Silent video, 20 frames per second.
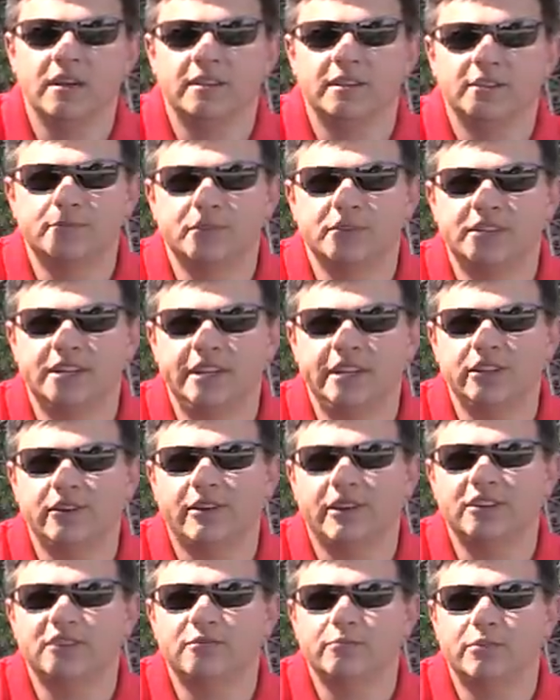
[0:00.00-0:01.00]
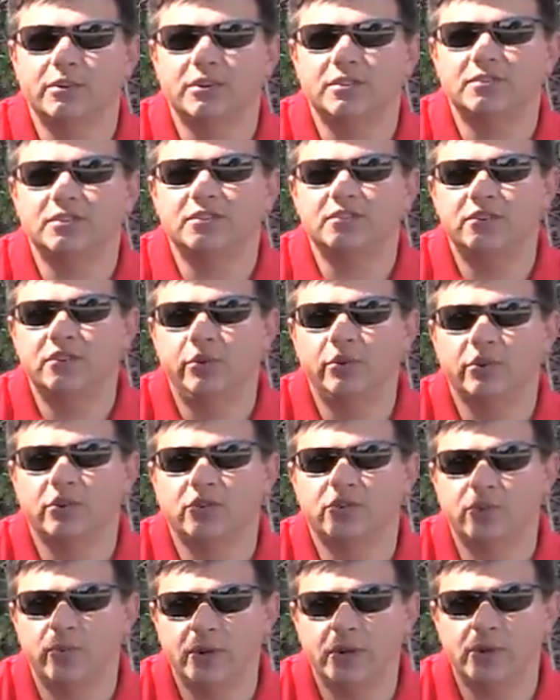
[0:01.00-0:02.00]
This particular engine produces two
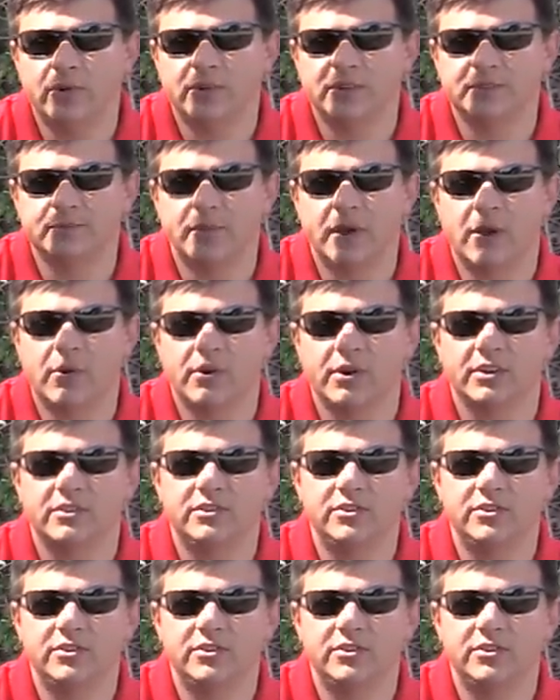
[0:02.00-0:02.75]
hundred twenty horsepower,